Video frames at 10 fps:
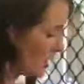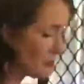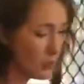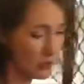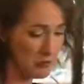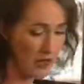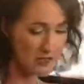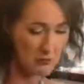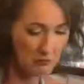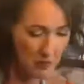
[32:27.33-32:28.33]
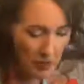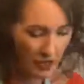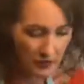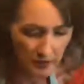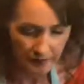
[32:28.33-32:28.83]
I'm going to plate up my plate.
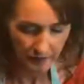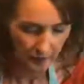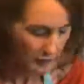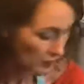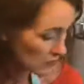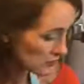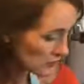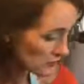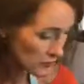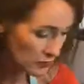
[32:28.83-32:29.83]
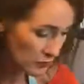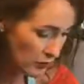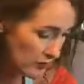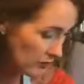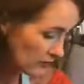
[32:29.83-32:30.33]
So I'm going to
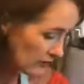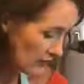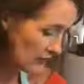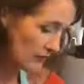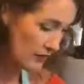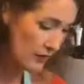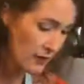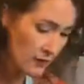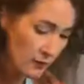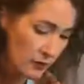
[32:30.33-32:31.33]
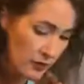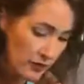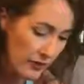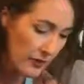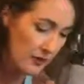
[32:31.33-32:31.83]
put that there and put
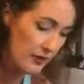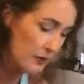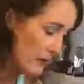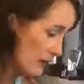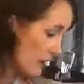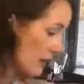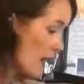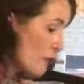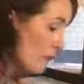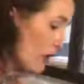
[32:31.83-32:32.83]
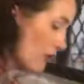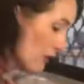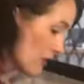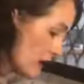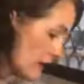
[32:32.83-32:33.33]
that there, make it look
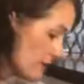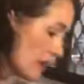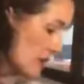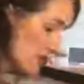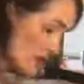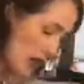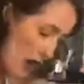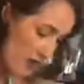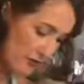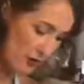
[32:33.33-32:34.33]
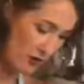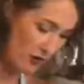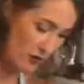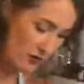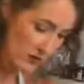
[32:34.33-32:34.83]
pretty. So now I've
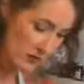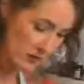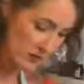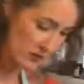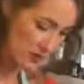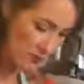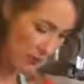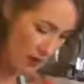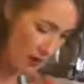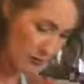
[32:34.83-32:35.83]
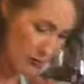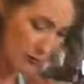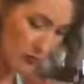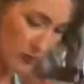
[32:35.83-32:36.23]
got some spiraled